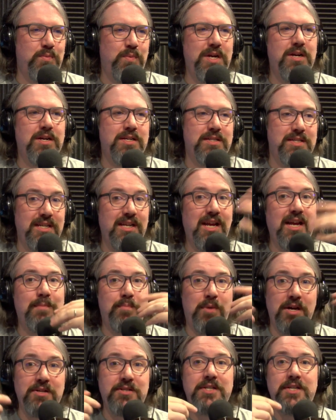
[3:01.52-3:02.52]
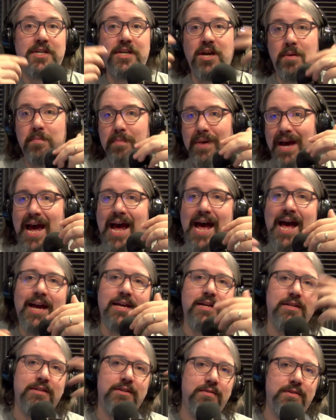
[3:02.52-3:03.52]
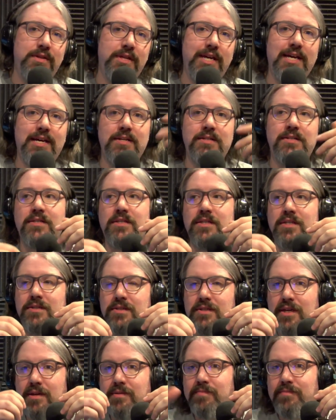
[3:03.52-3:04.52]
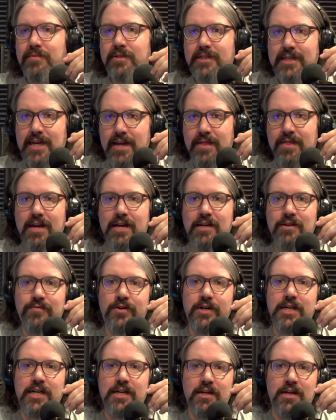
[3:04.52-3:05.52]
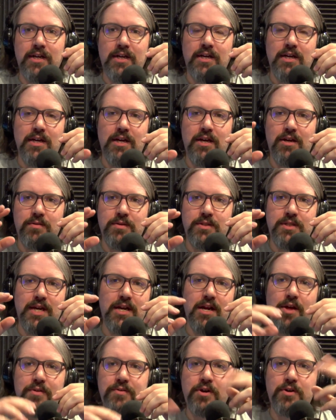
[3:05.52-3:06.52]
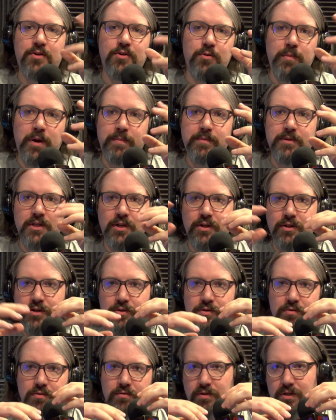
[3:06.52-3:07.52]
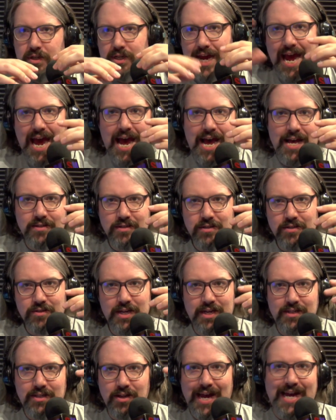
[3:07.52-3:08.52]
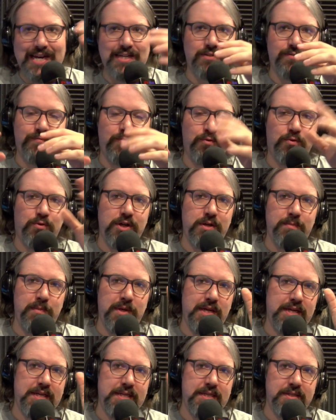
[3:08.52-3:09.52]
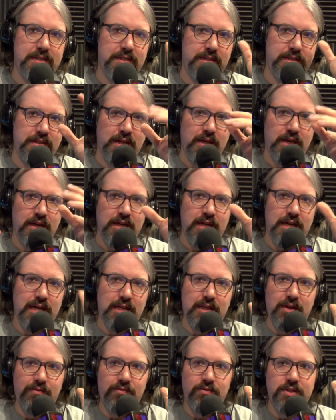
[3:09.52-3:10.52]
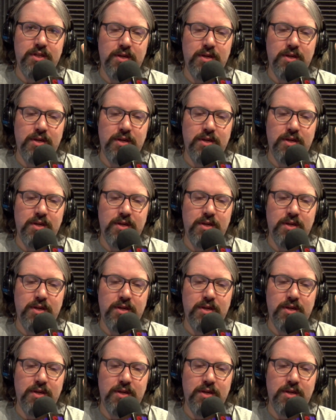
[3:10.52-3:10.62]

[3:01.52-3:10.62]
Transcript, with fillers: weird, because they did like Bugsy to come back and do this, and you can set, send things for, you know, send other crew members to do tasks that last forty minutes, and it levels